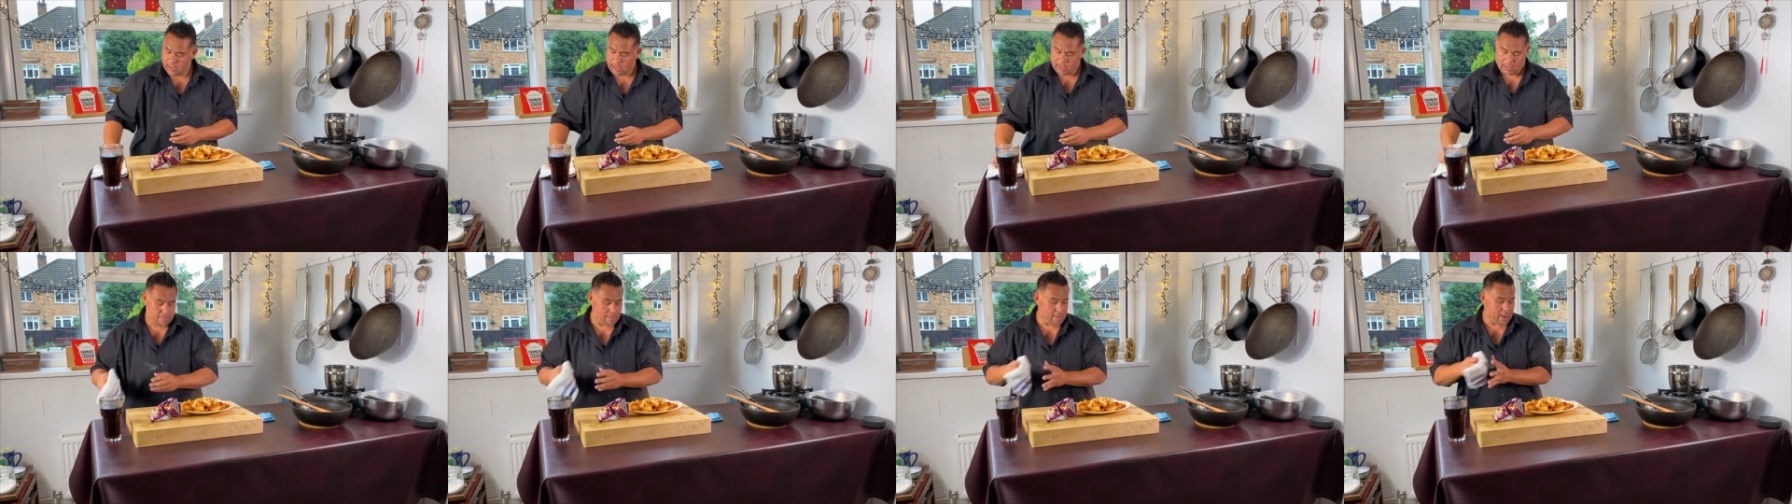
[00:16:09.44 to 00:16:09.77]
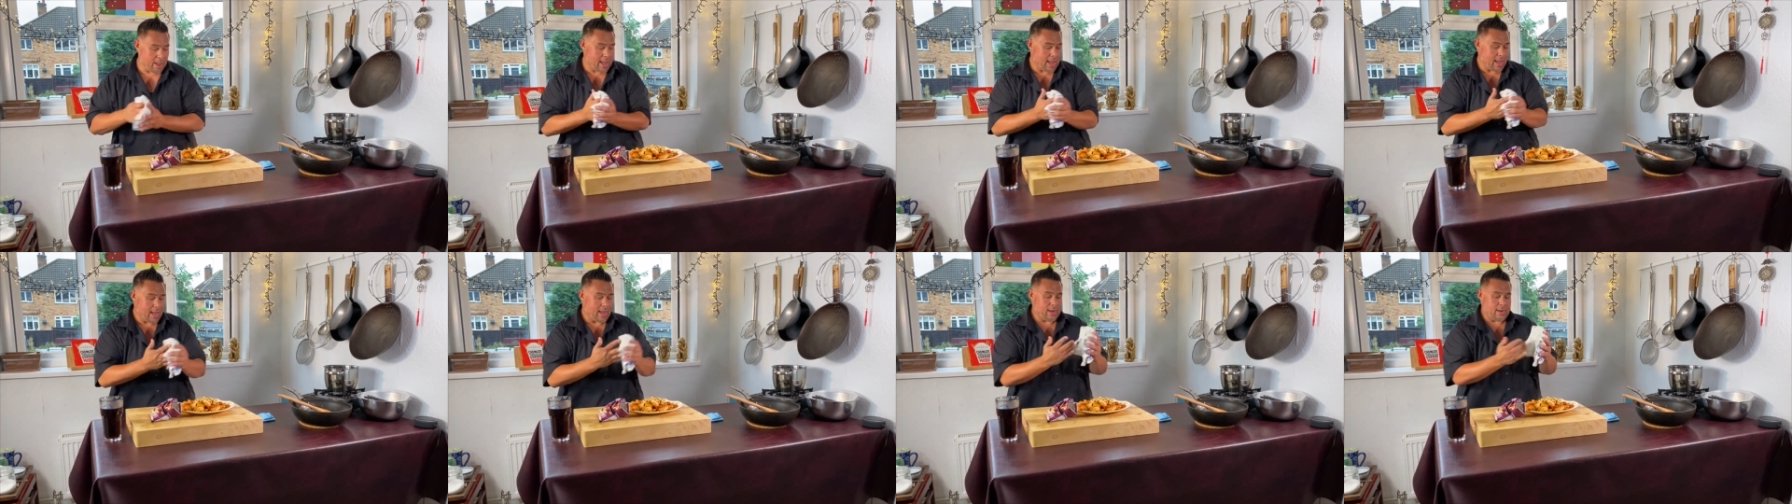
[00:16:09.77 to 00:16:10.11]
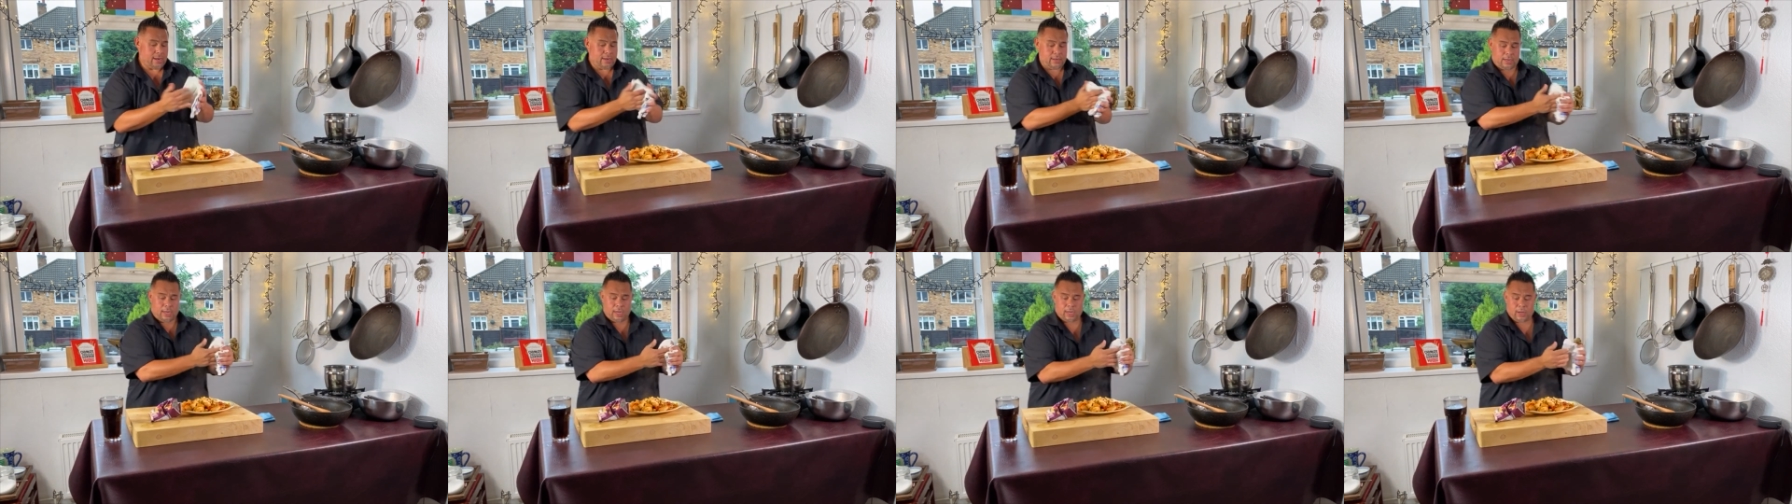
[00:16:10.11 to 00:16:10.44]
Give my
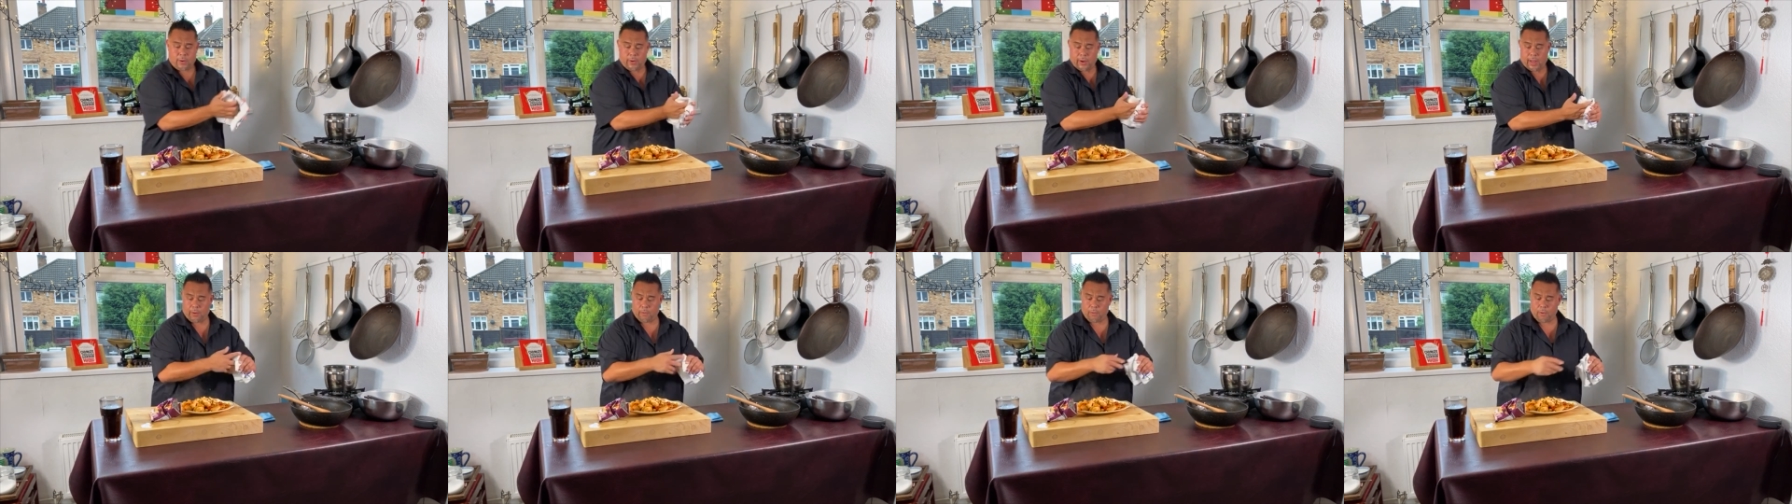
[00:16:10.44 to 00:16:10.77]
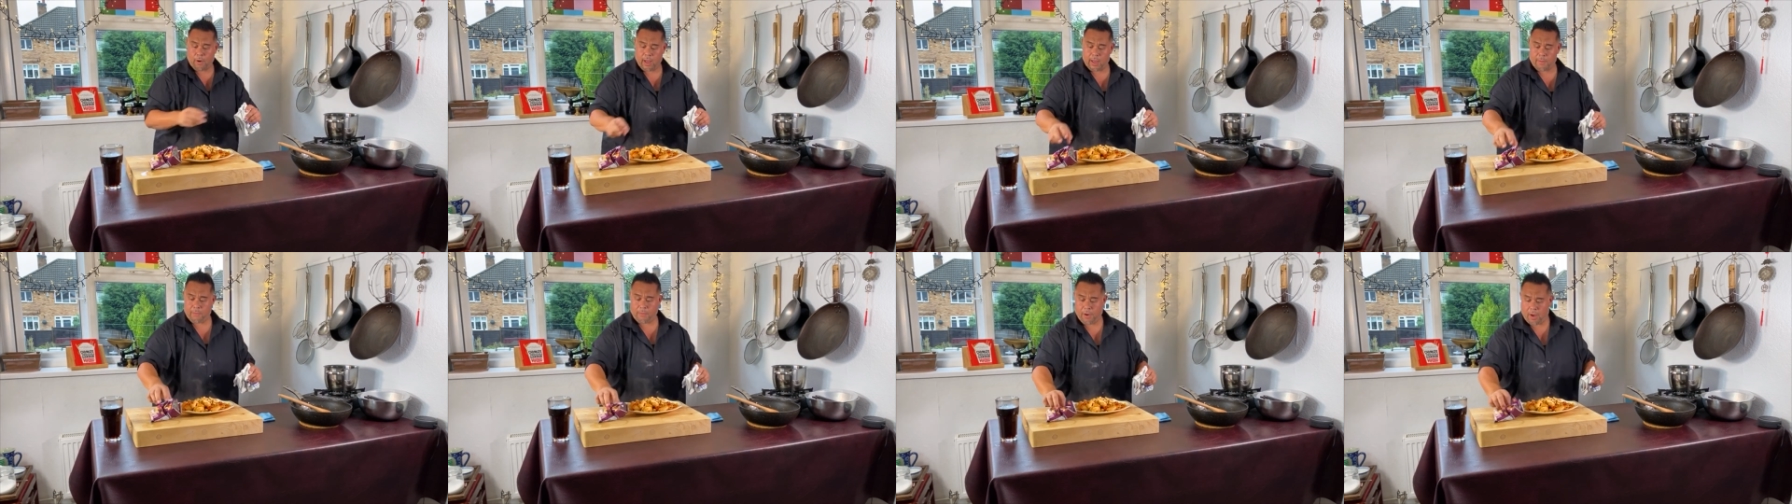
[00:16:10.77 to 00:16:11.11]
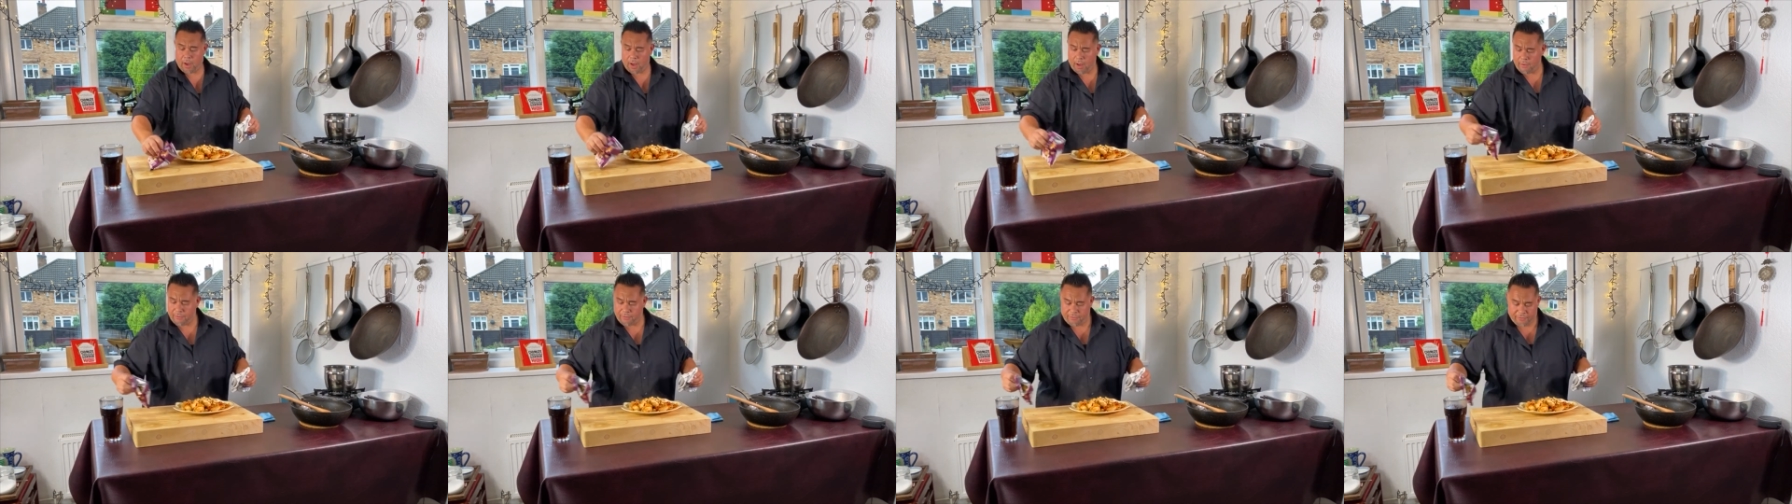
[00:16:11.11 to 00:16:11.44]
hand a quick wipe
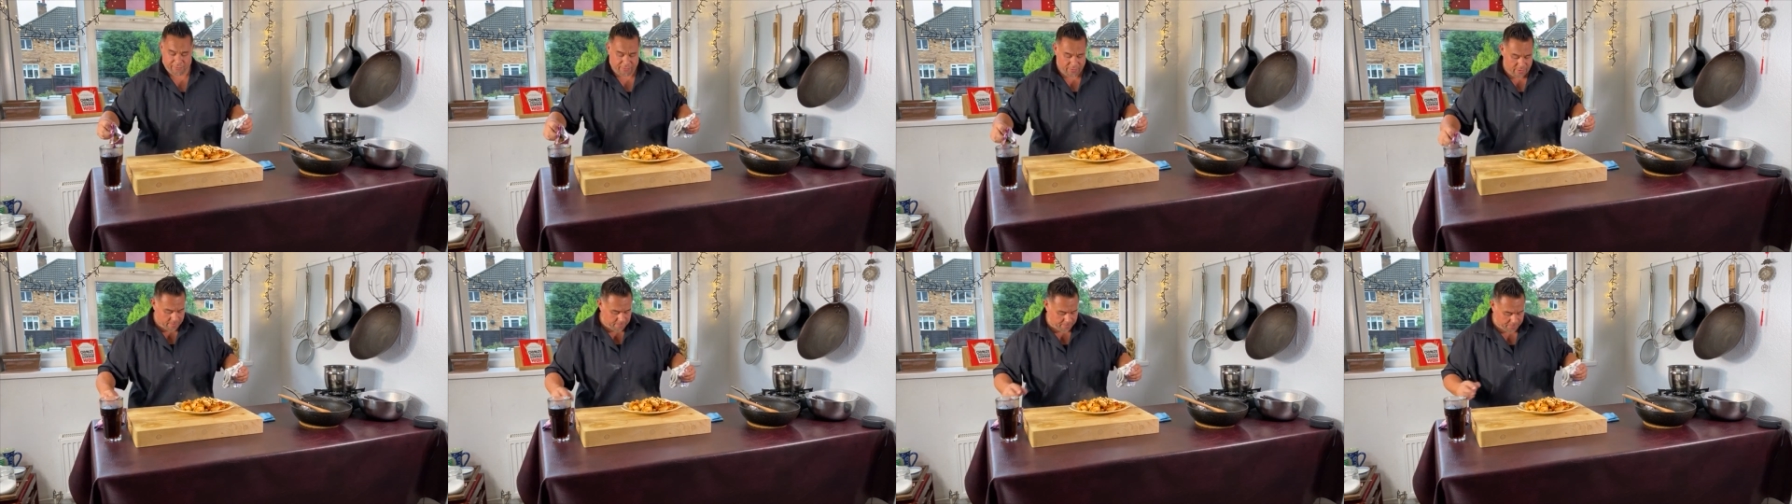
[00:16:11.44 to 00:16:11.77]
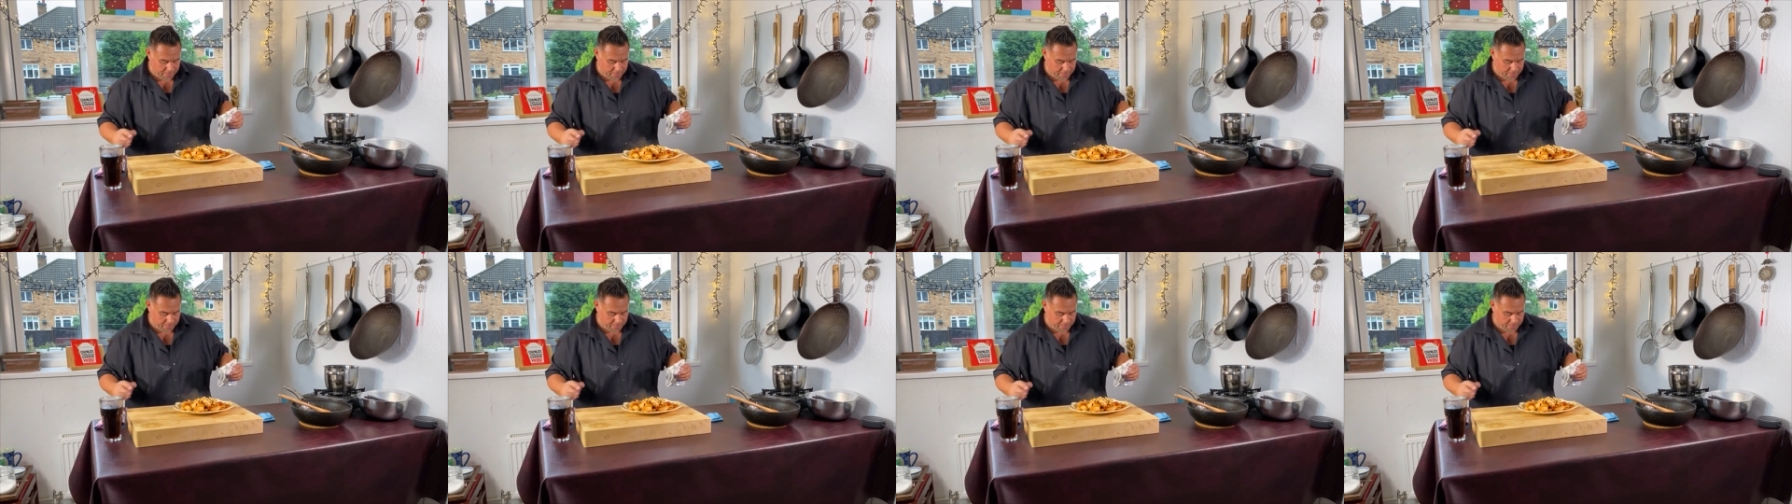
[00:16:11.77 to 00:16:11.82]
off.